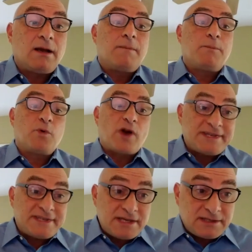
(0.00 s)

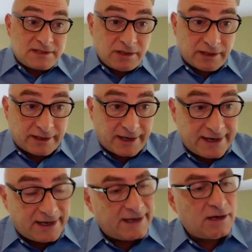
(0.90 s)
Pricing's good.
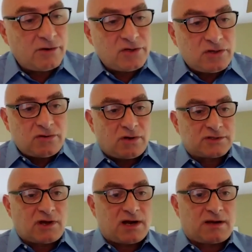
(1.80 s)
I know you don't
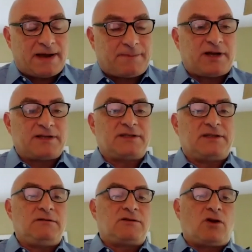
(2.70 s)
talk about pricing.
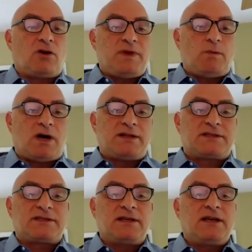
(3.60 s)
You told me
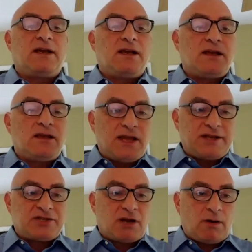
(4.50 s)
once they
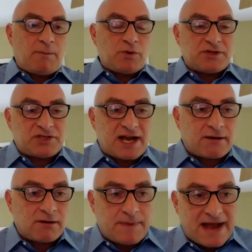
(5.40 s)
show up with a check or
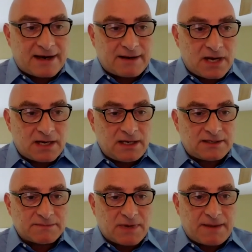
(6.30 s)
a bag of money to
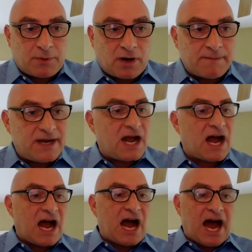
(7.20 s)
my apartment.
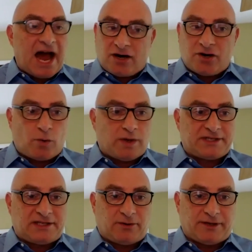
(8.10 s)
I don't know what to
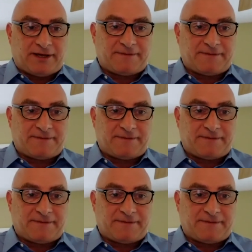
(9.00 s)
do with it.